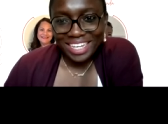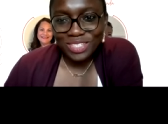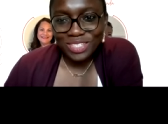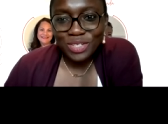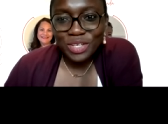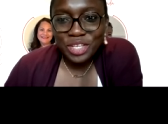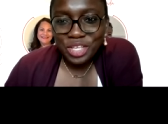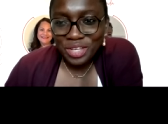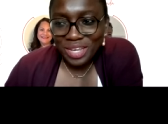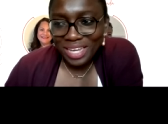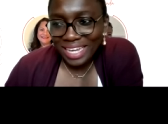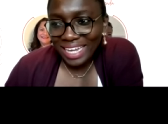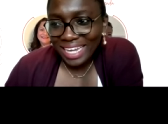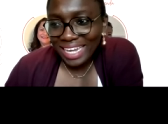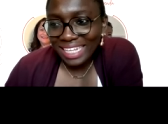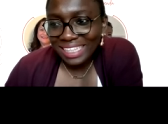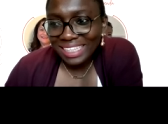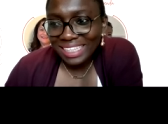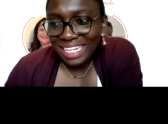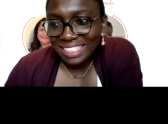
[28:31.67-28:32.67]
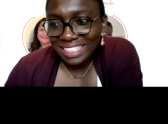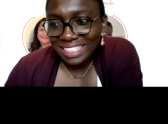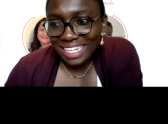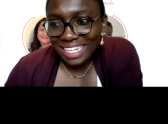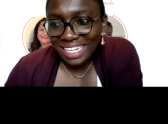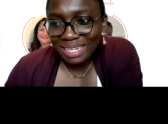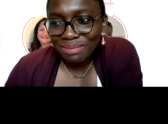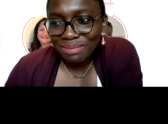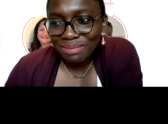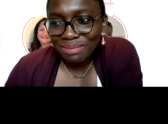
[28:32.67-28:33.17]
so you can get that at
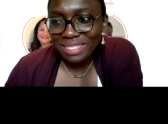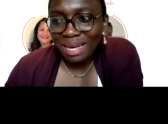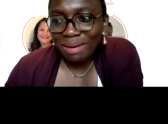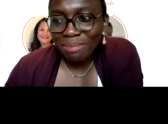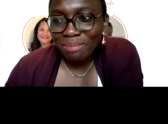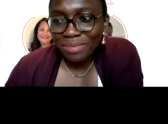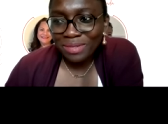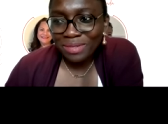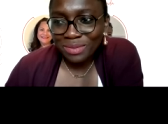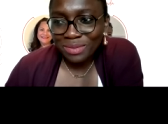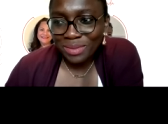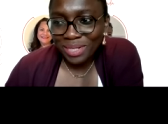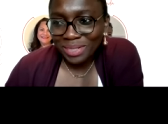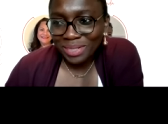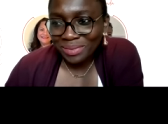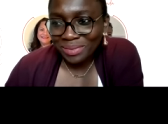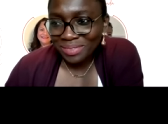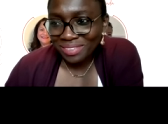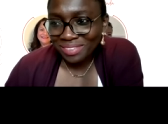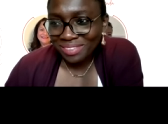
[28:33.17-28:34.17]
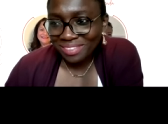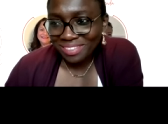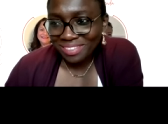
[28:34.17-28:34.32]
GIMSAP as well.